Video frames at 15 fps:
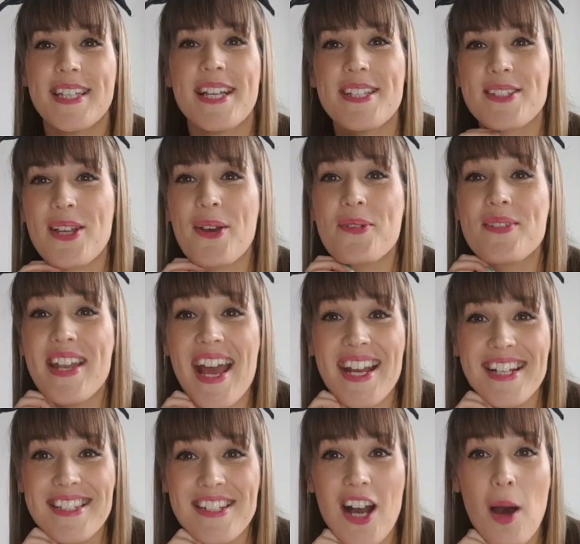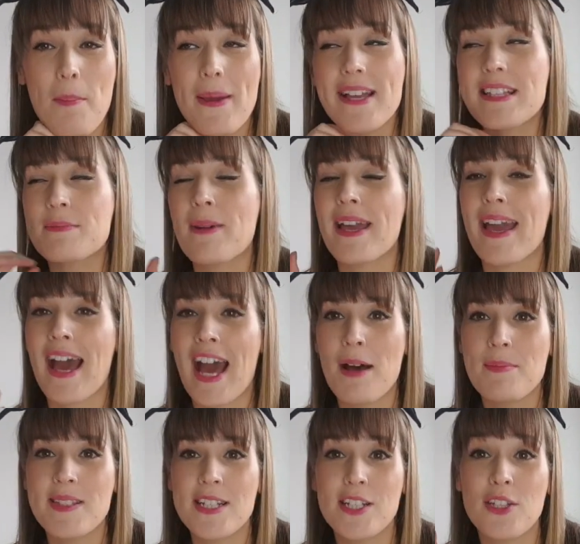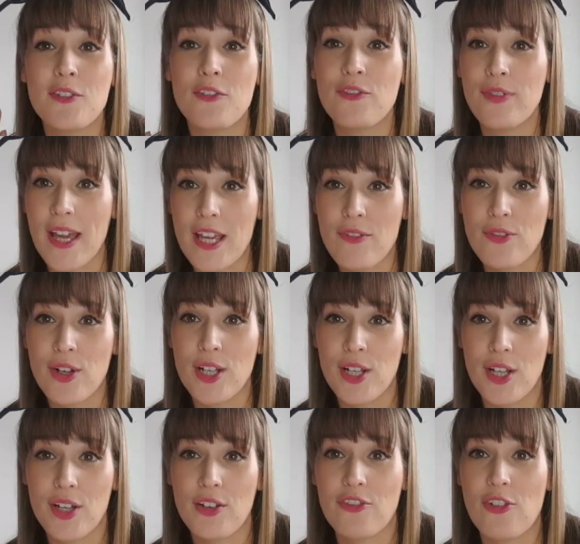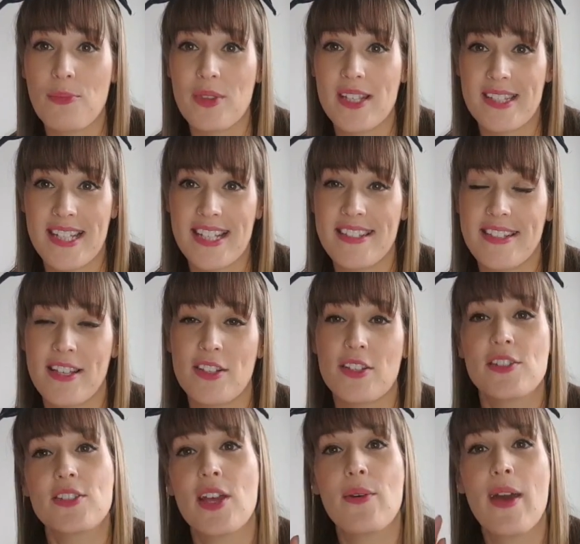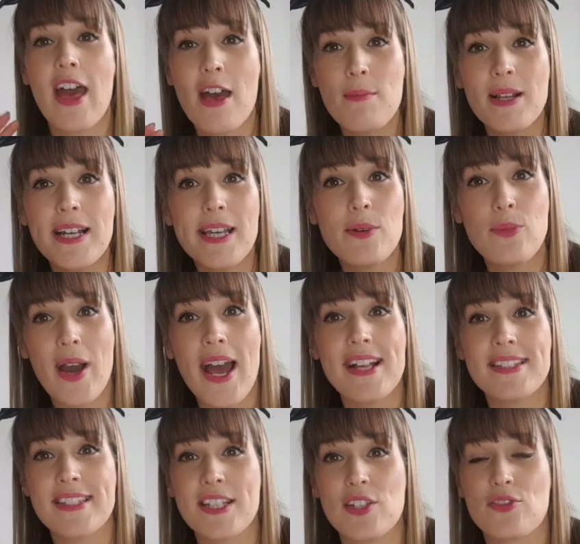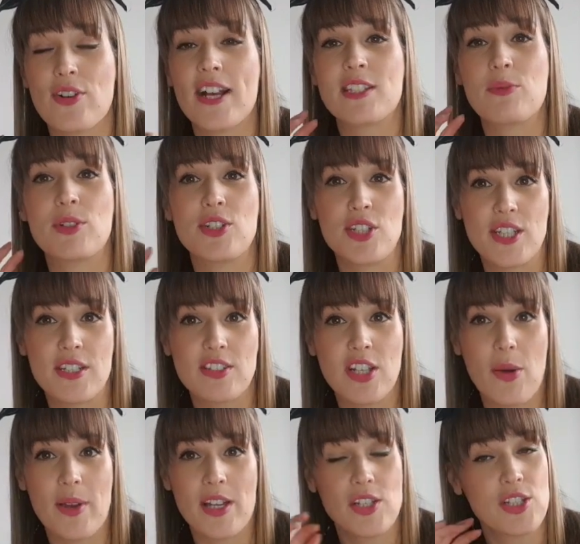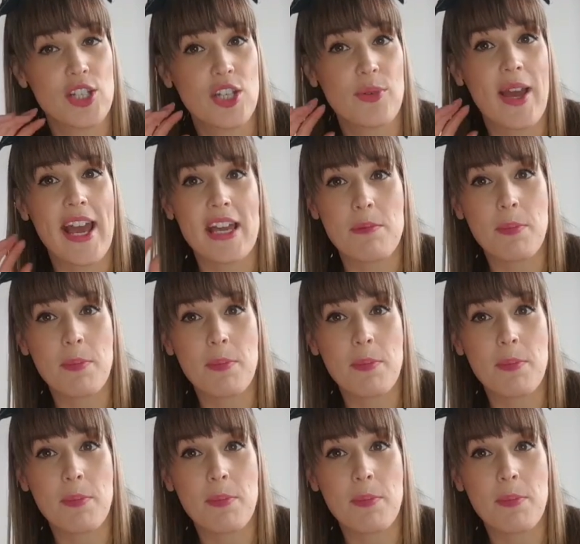So next up is my absolute favourite look from the season. So Emily wears this dress when she is going to a